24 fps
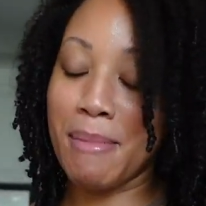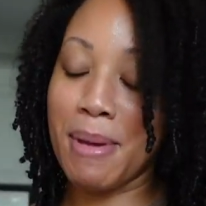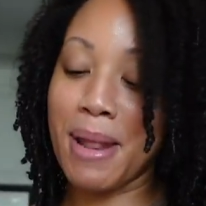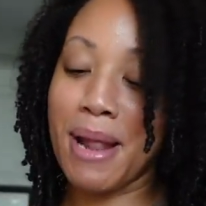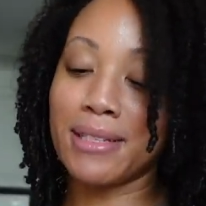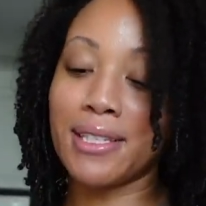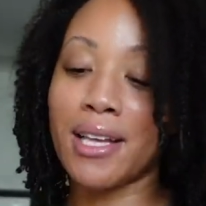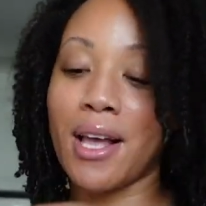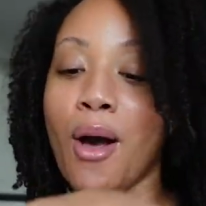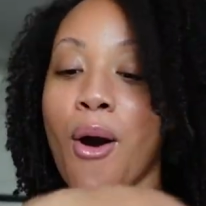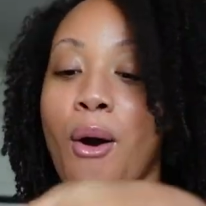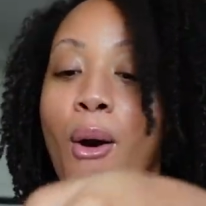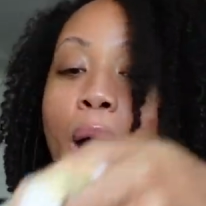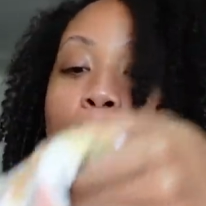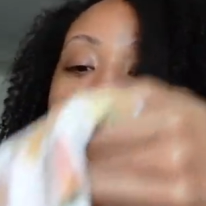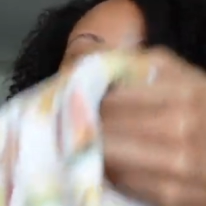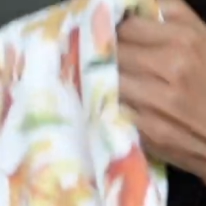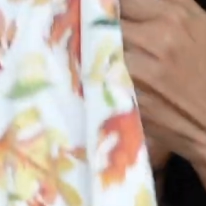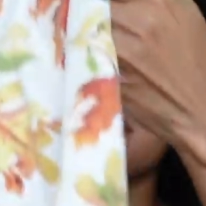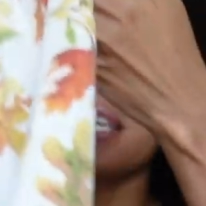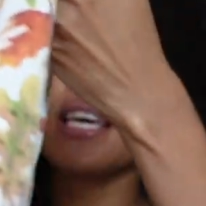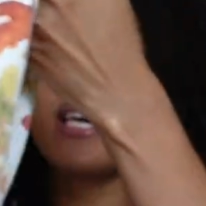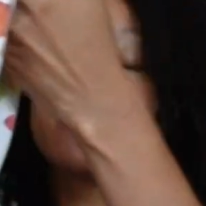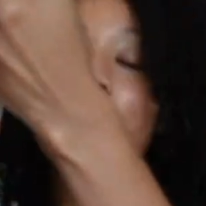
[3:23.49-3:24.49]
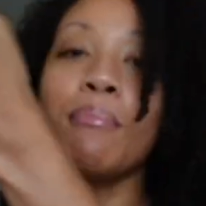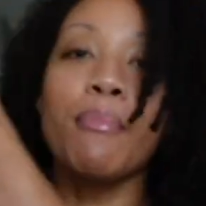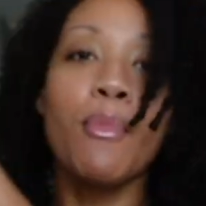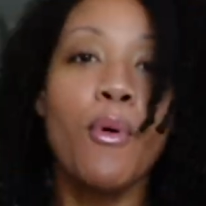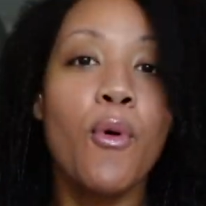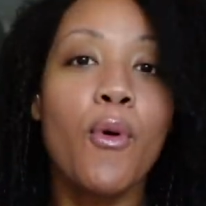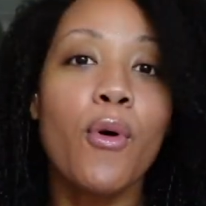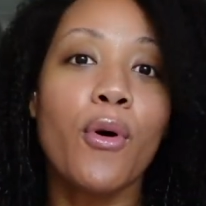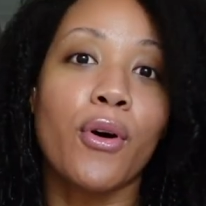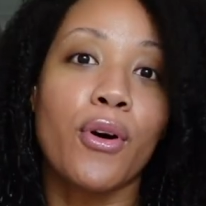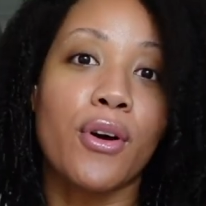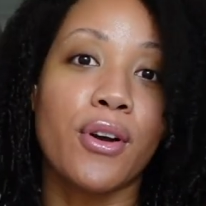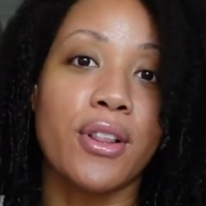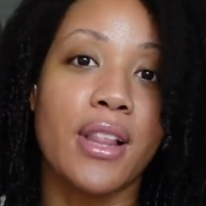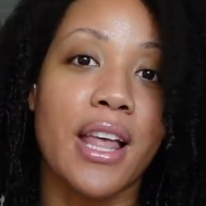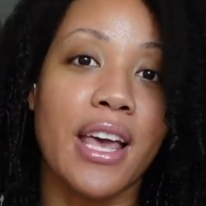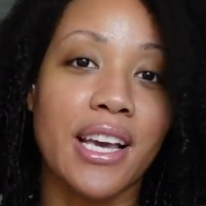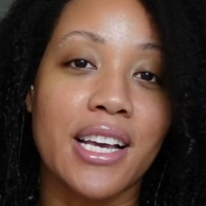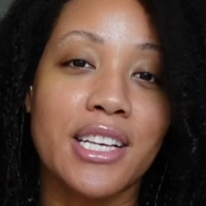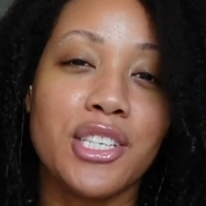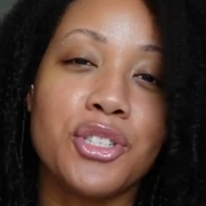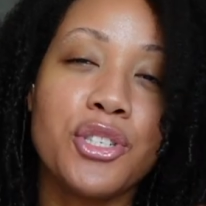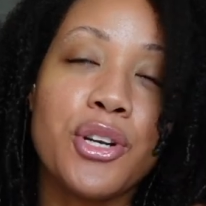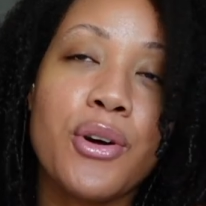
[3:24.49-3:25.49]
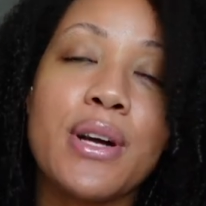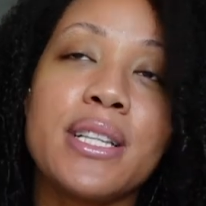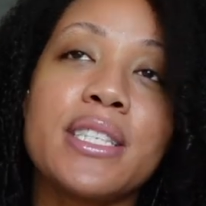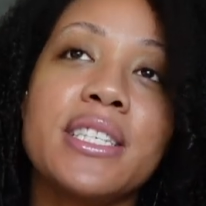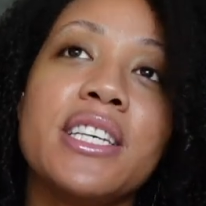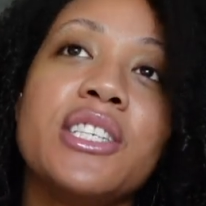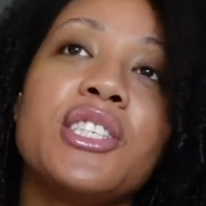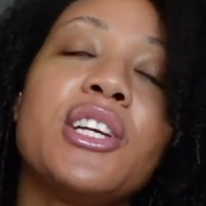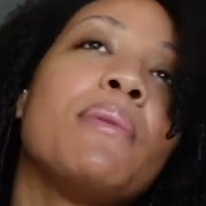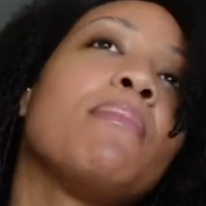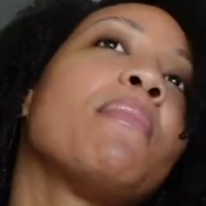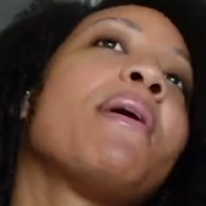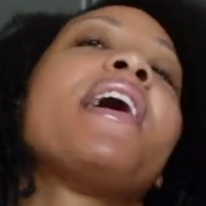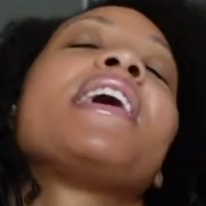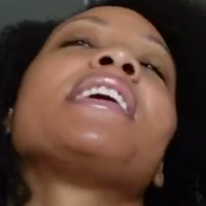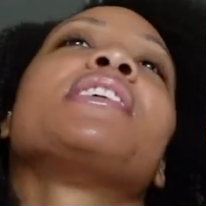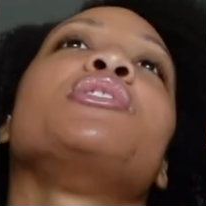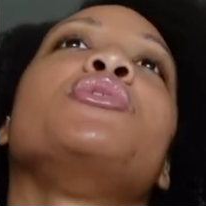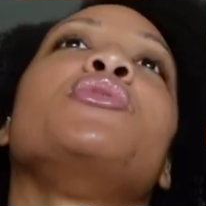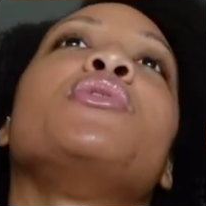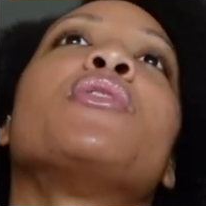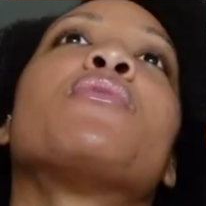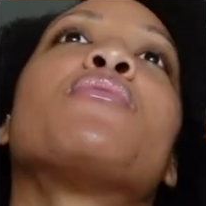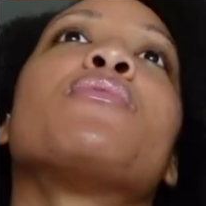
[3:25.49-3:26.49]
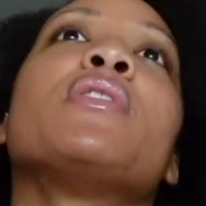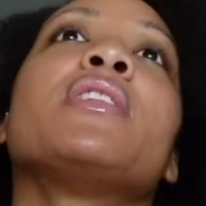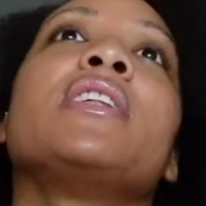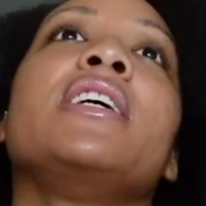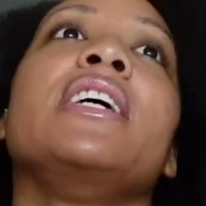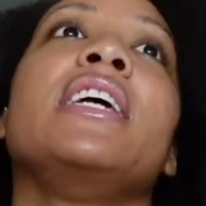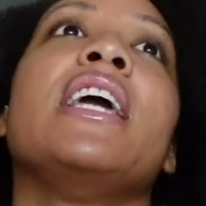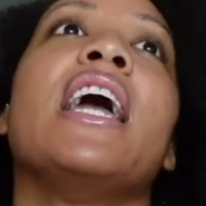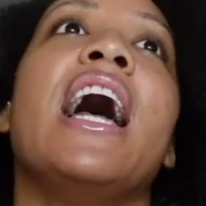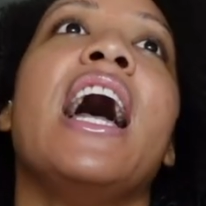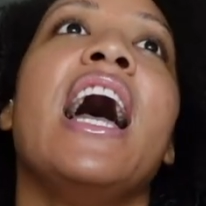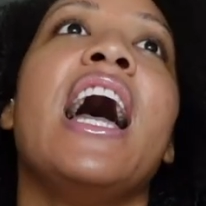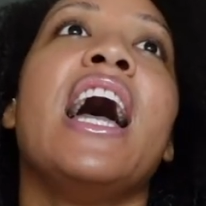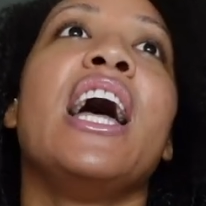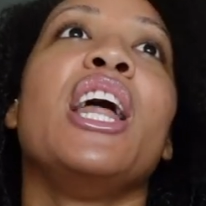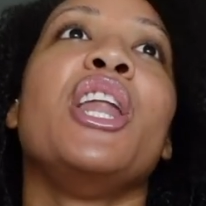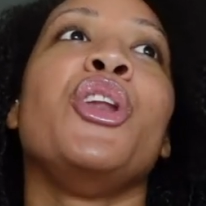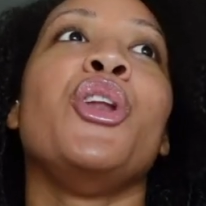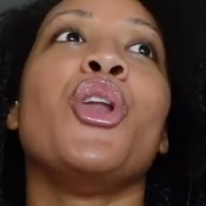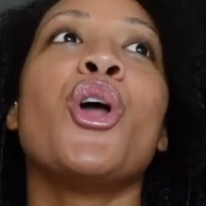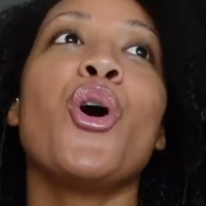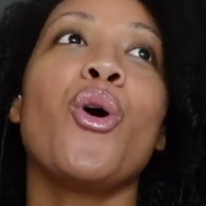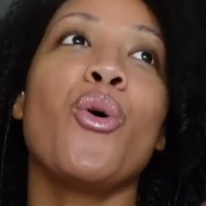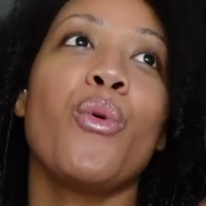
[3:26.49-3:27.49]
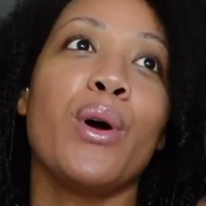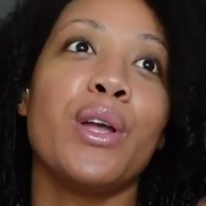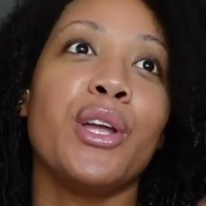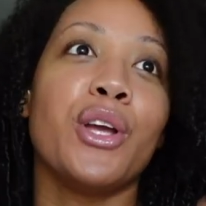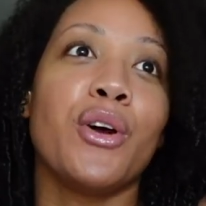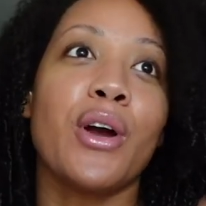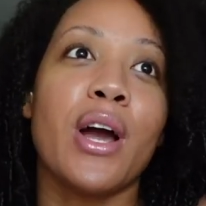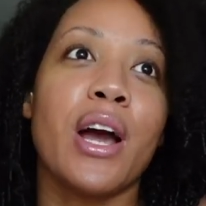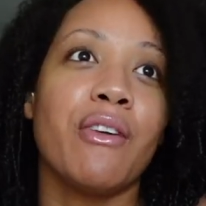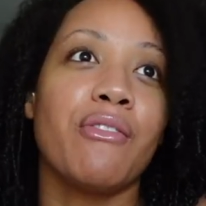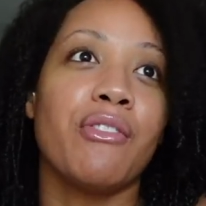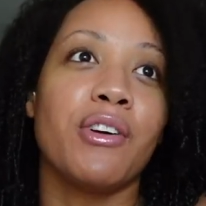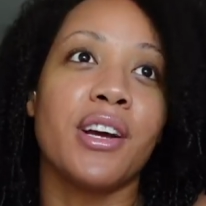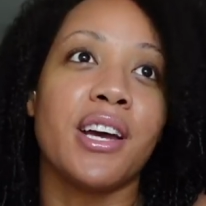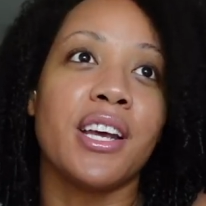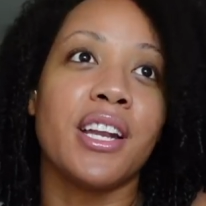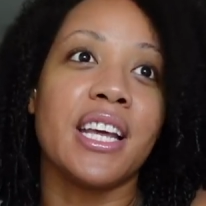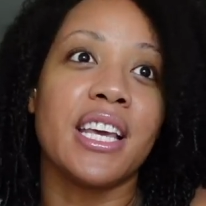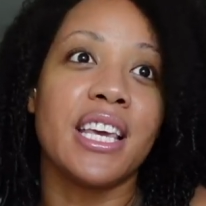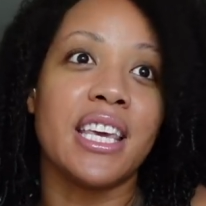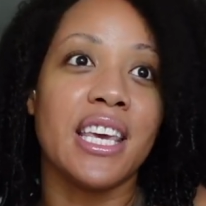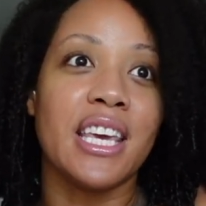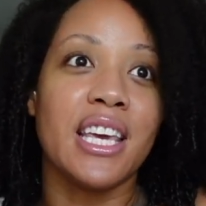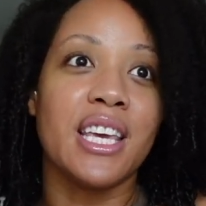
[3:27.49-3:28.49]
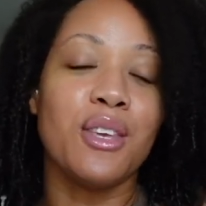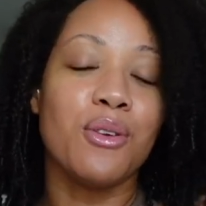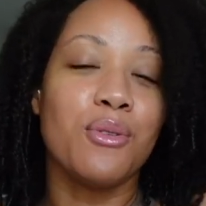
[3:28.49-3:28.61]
And I was like, oh, I'll just get more. Like, cause you know, at TJ Maxx, you don't really know what you're ever gonna get.